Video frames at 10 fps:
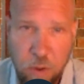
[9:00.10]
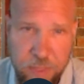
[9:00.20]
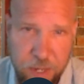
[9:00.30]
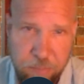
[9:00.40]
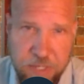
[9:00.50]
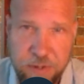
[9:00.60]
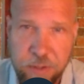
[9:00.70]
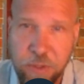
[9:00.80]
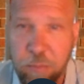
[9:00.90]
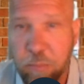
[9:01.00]
that a
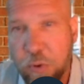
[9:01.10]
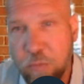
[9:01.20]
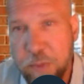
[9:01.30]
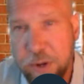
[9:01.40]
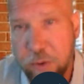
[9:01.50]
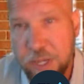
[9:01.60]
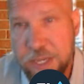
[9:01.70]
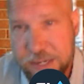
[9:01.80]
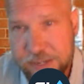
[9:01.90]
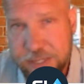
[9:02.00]
material improvement or
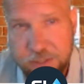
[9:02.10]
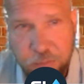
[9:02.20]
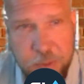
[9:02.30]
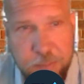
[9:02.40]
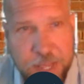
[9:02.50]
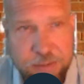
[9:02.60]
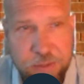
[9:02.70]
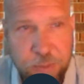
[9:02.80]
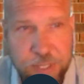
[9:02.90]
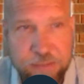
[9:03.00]
addition has been made
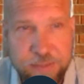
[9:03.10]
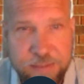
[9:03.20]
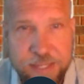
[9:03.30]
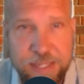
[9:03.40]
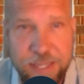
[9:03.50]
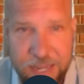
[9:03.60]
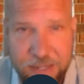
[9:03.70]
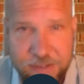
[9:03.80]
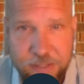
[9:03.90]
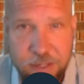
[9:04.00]
to an existing
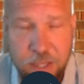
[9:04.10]
connection.